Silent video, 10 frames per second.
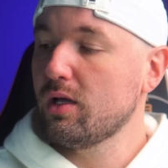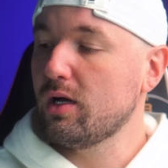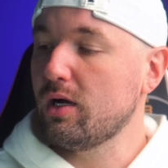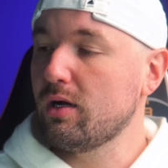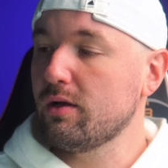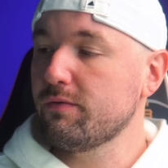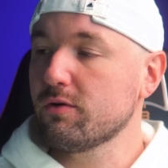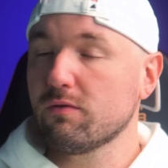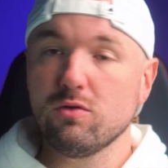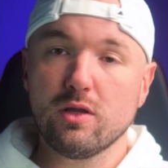If
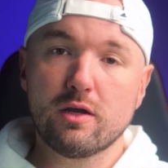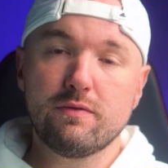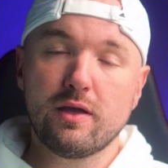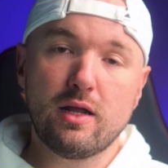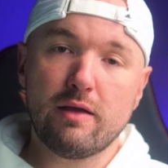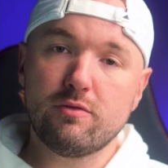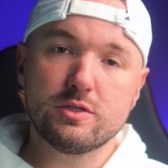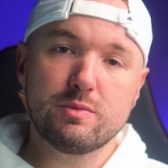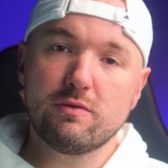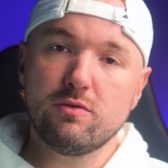you're a Volair fan, I've
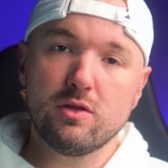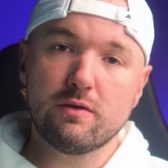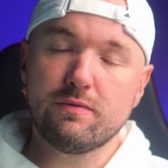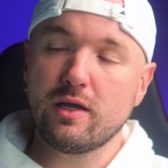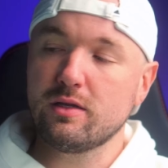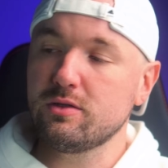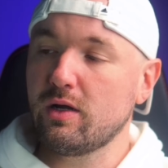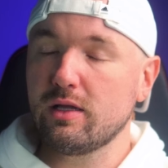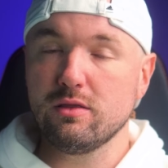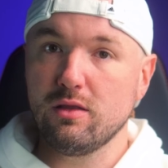always been a Volair fan.
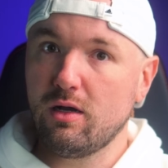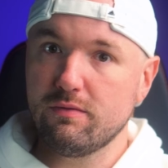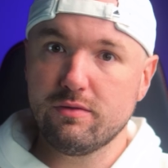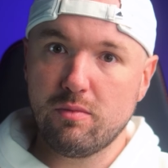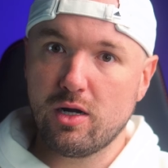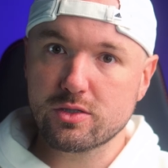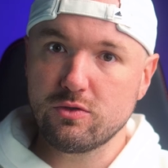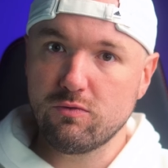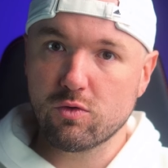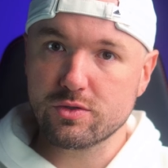I love the Mach
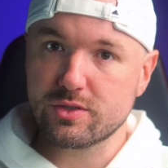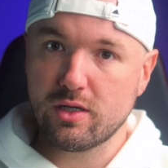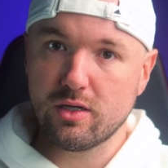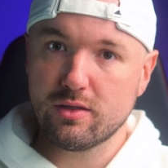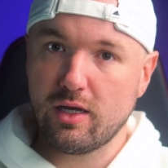2 Forza.